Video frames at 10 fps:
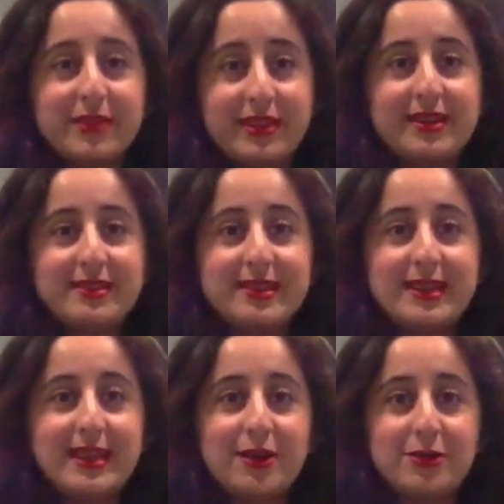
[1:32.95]
This
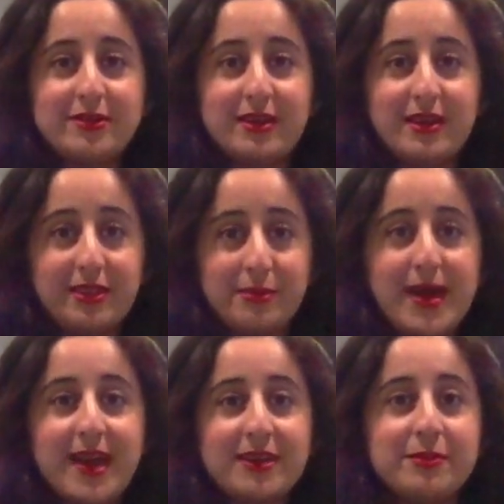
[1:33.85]
allows the
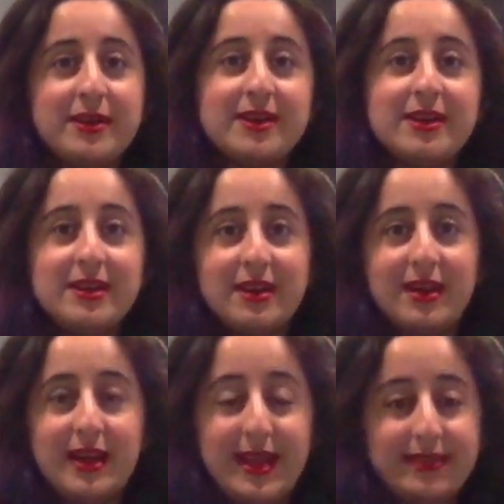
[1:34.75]
magma
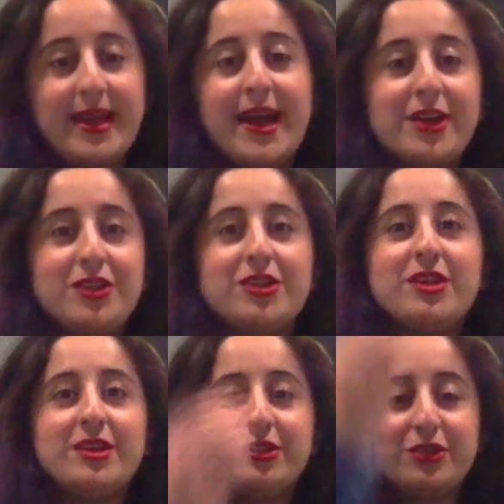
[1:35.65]
and ash
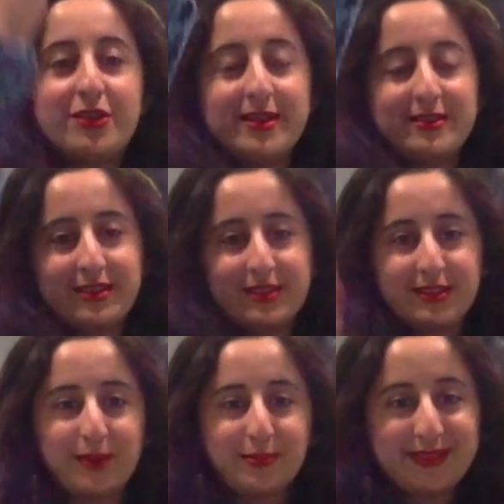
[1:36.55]
to rise to the
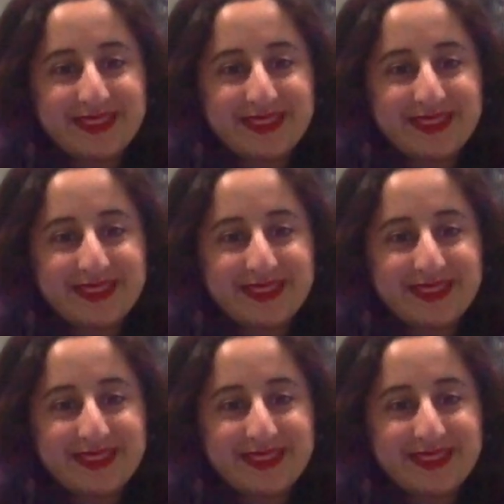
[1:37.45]
top.